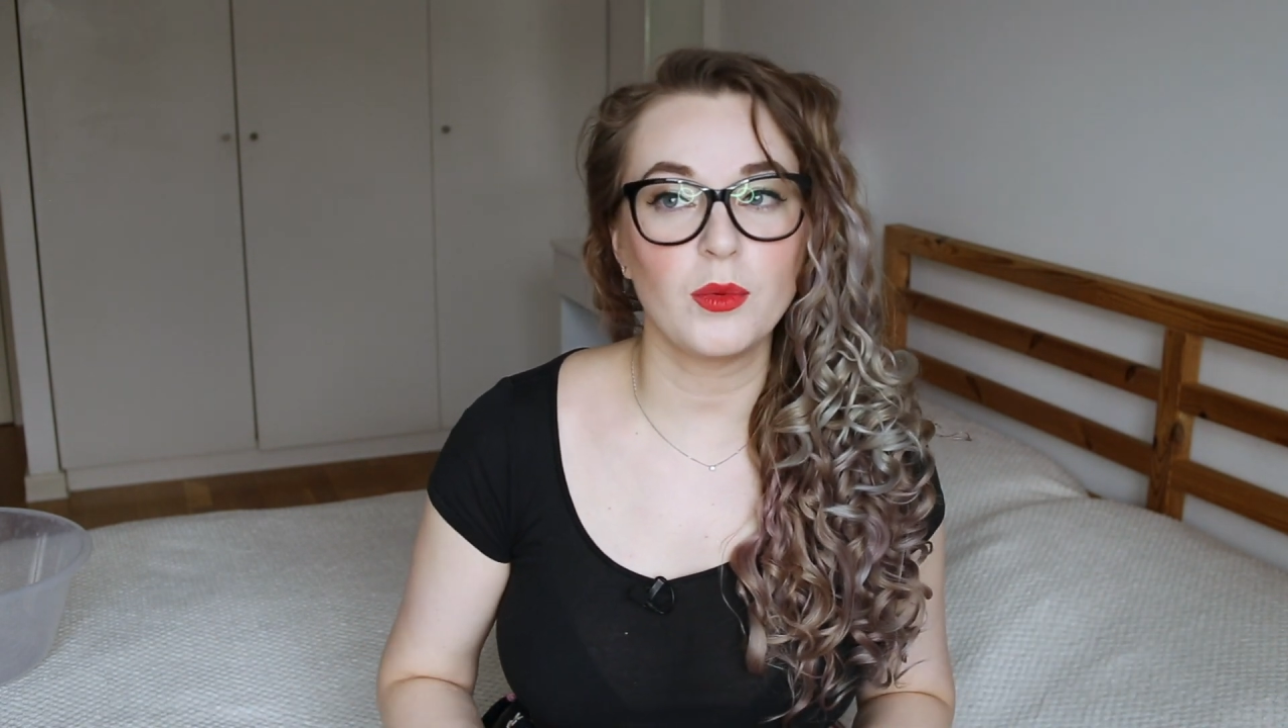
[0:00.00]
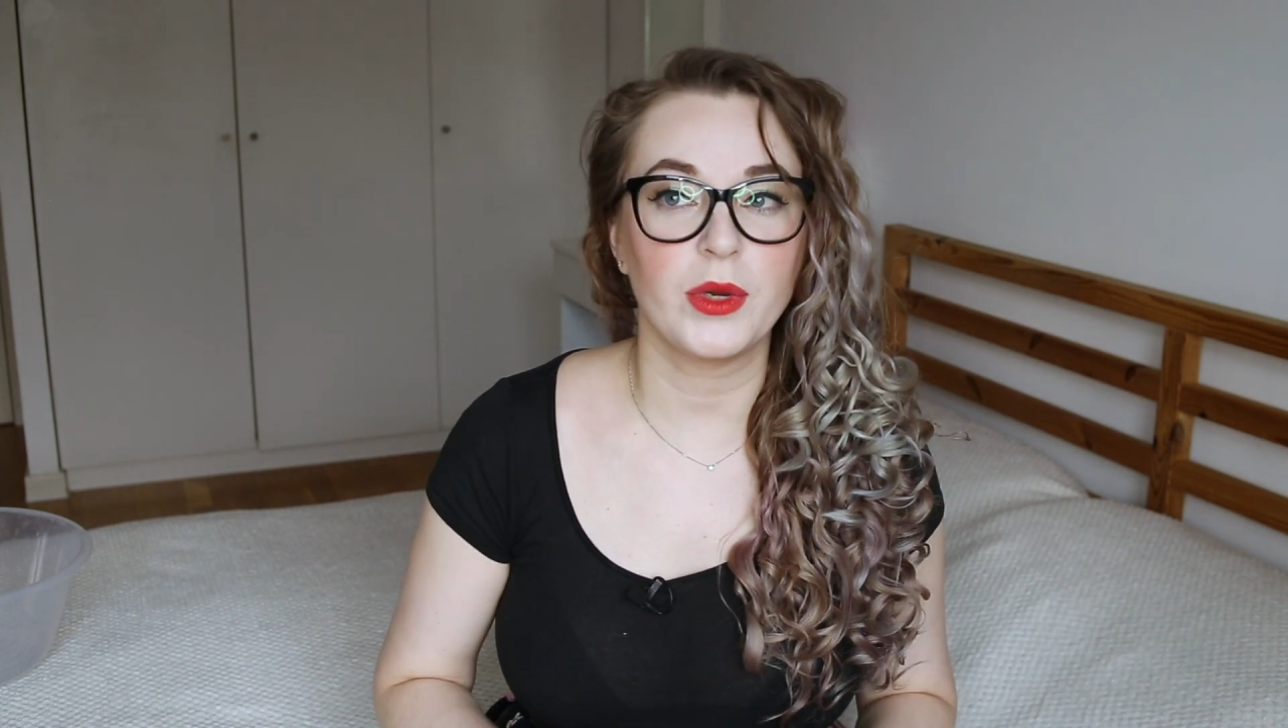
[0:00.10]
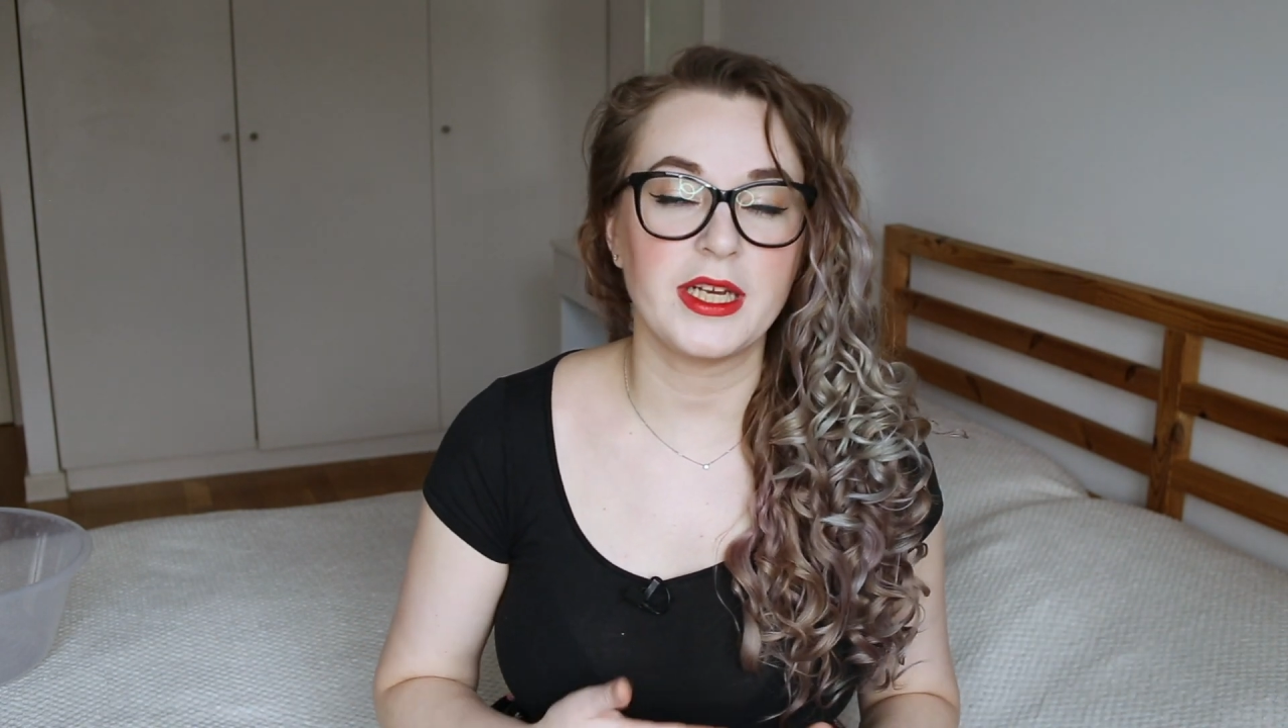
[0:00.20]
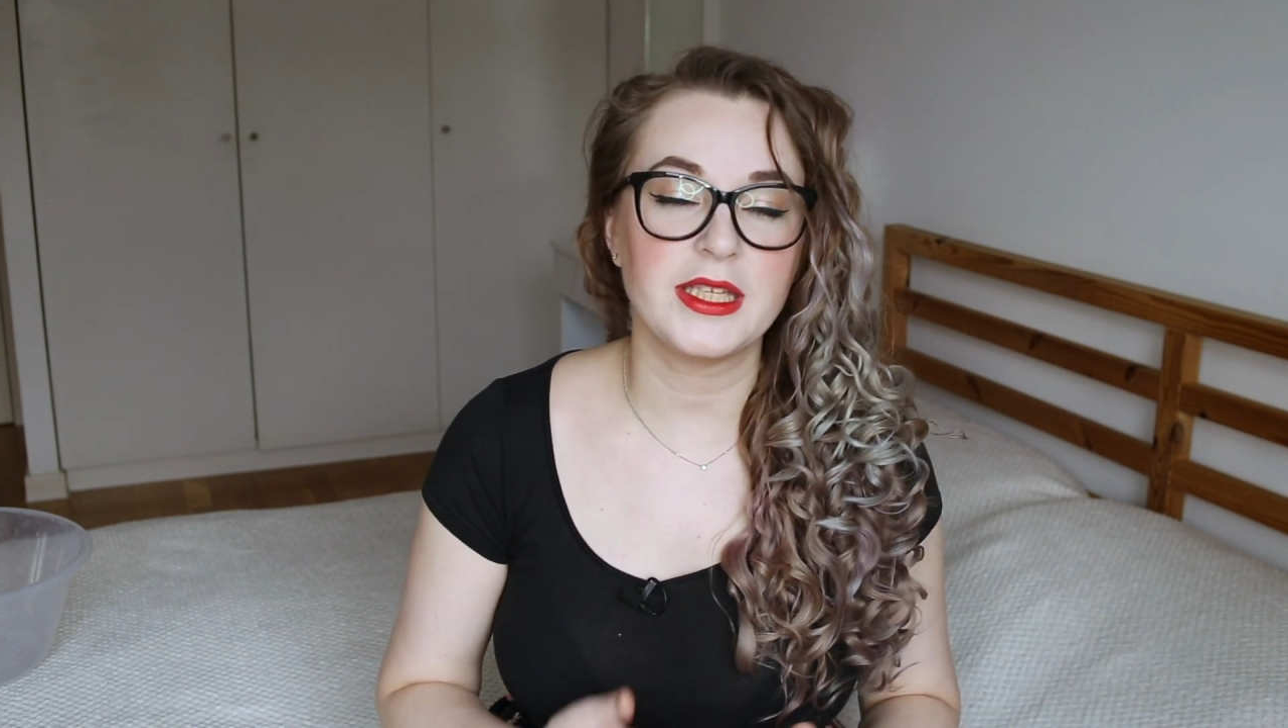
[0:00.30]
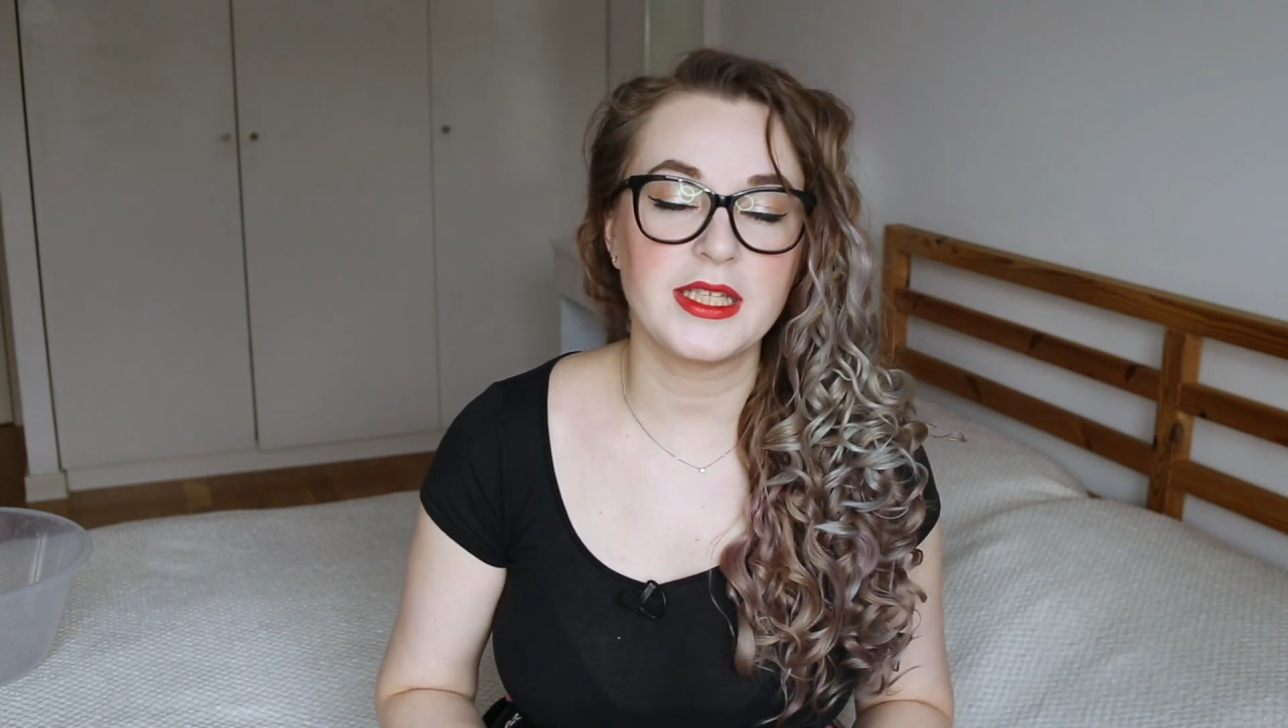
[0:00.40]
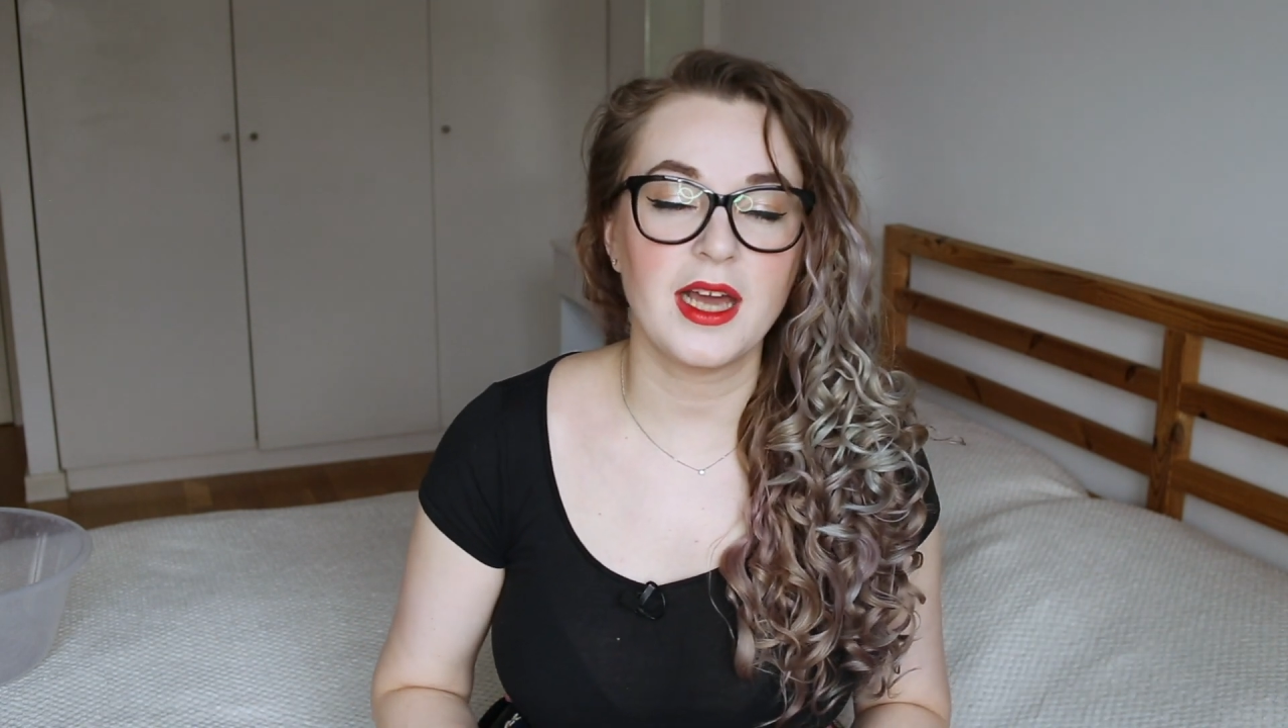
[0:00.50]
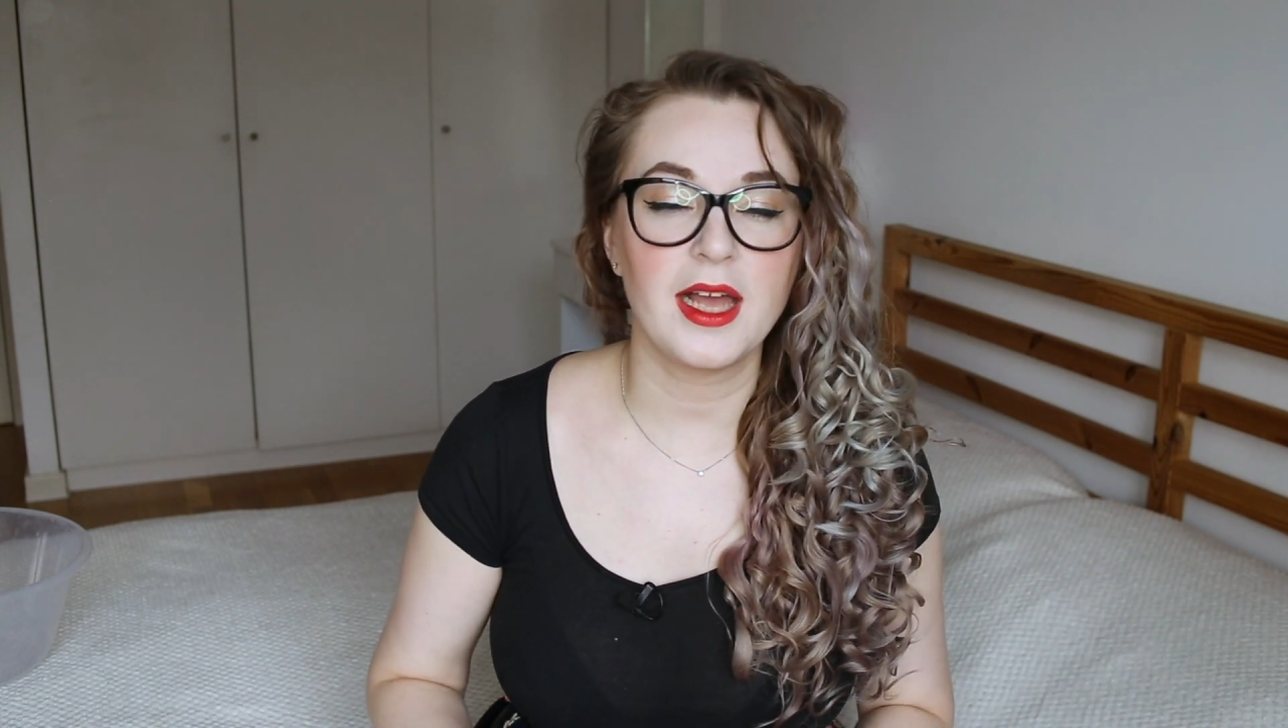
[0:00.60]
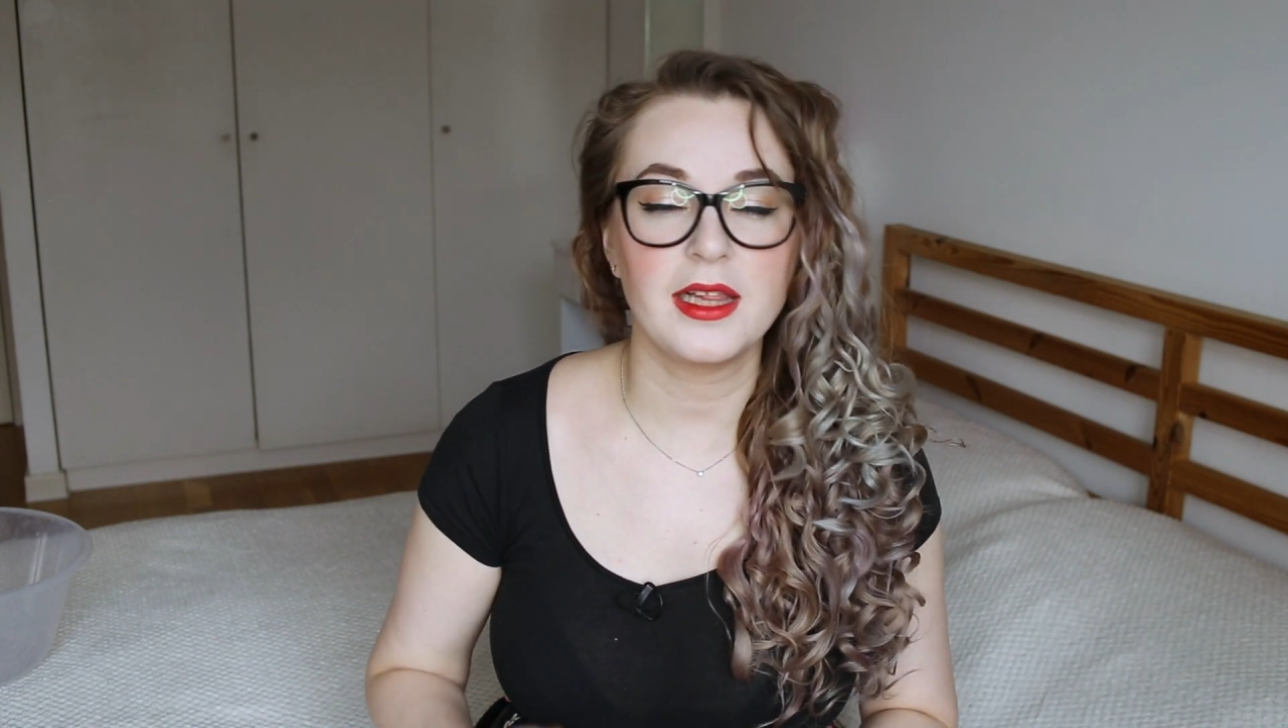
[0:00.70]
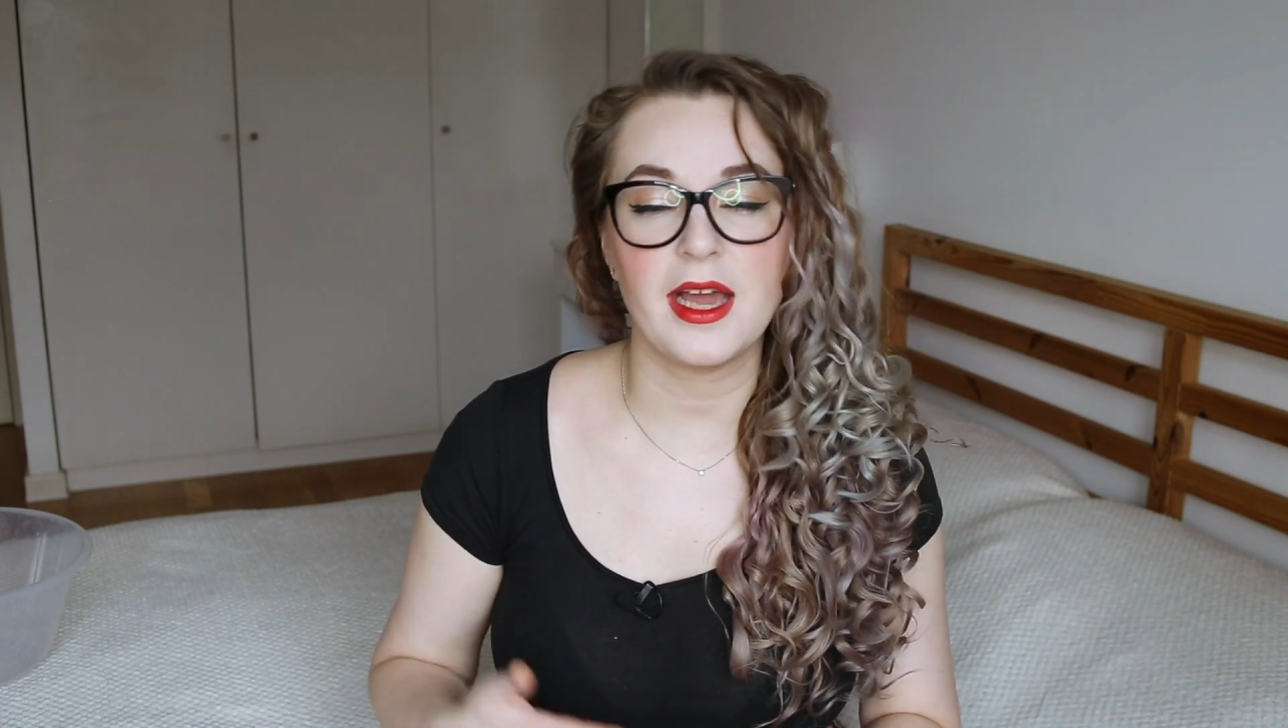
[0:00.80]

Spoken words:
when I style,